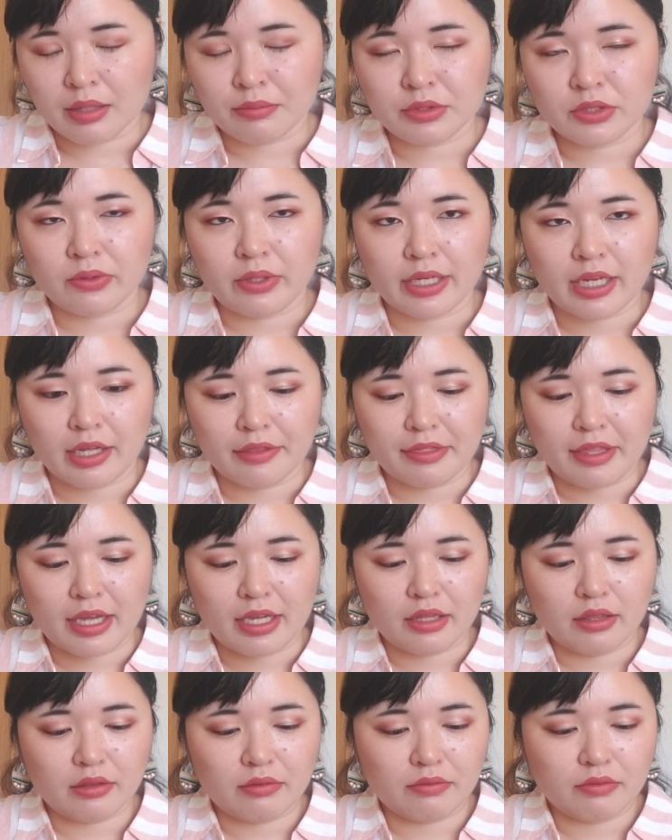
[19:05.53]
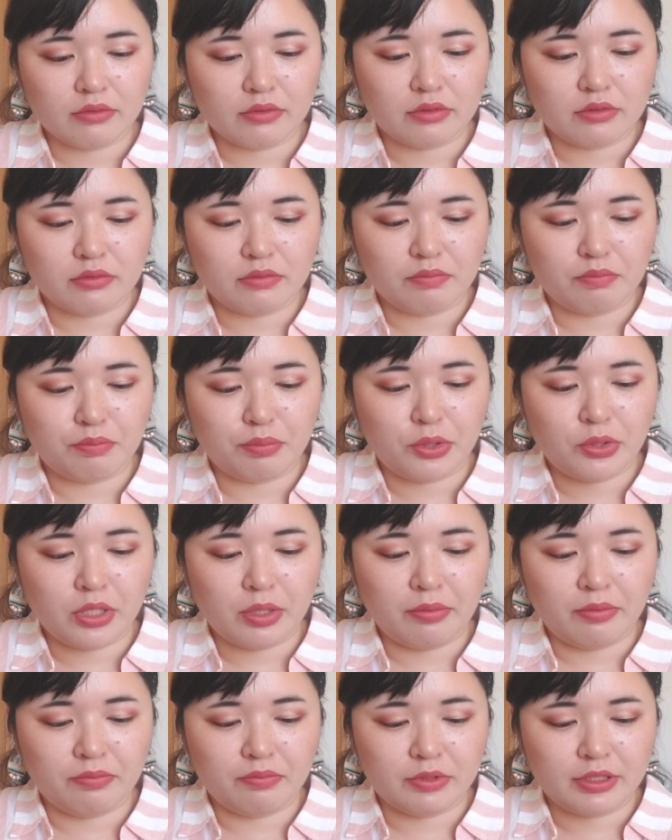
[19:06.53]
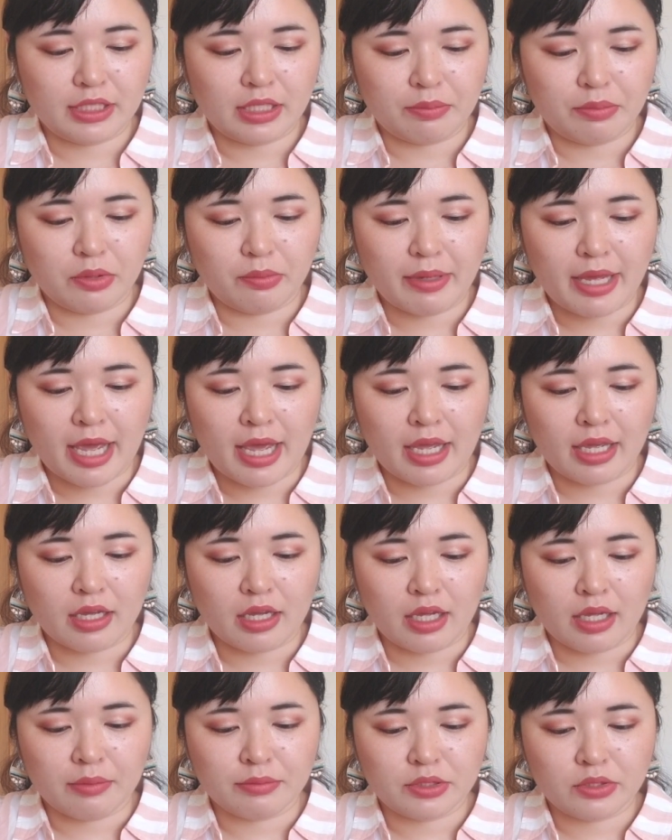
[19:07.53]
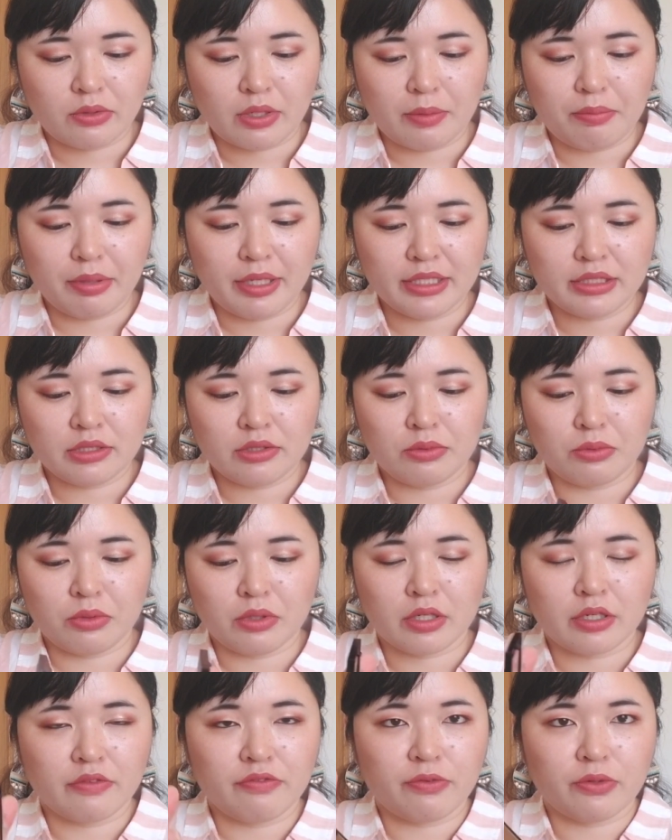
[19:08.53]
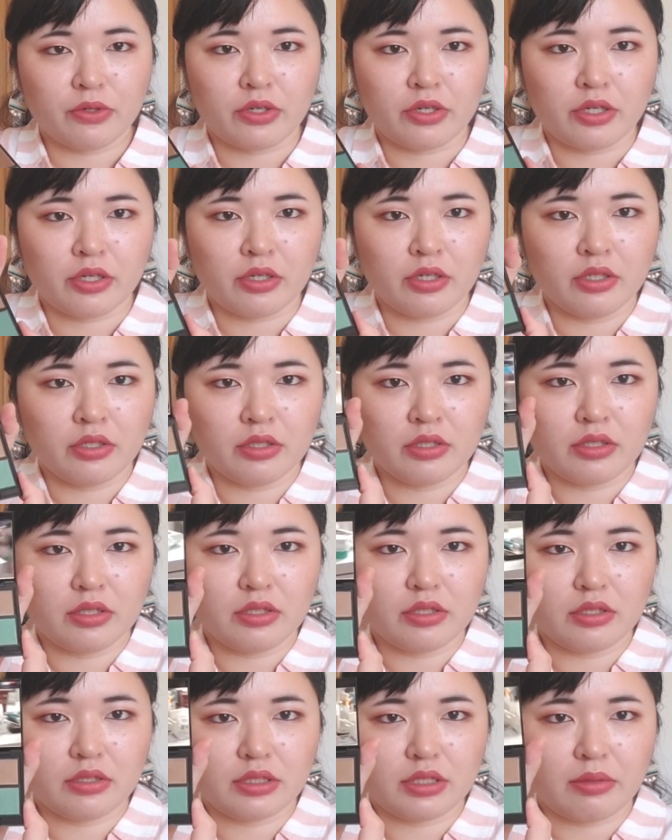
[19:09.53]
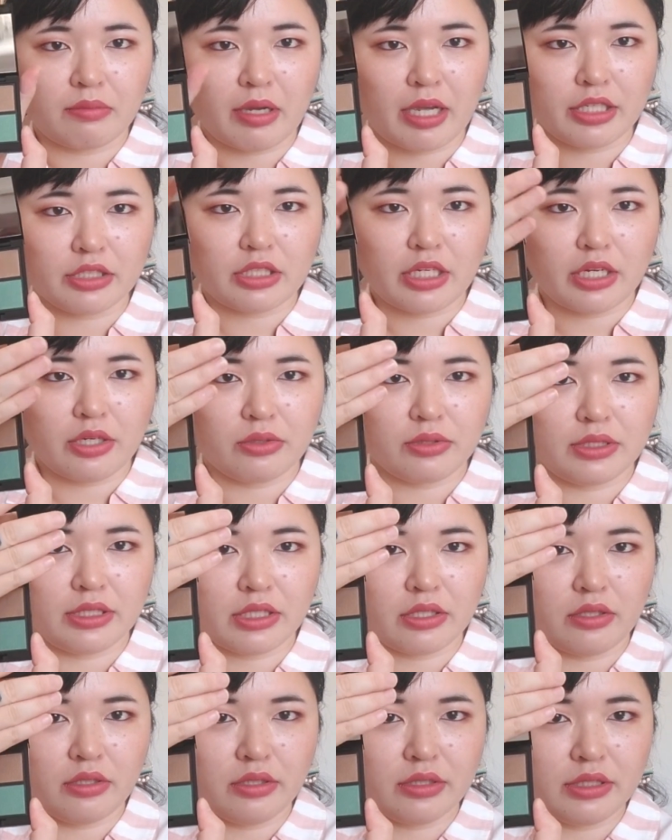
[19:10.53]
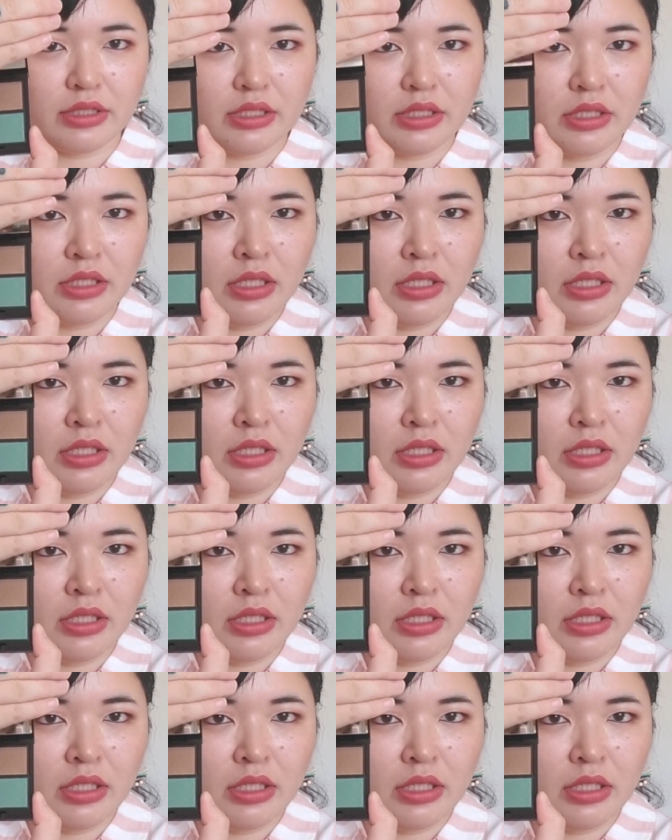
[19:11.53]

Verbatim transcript: So I got that beauty sample bag. So I placed an order for some eyeshadow singles.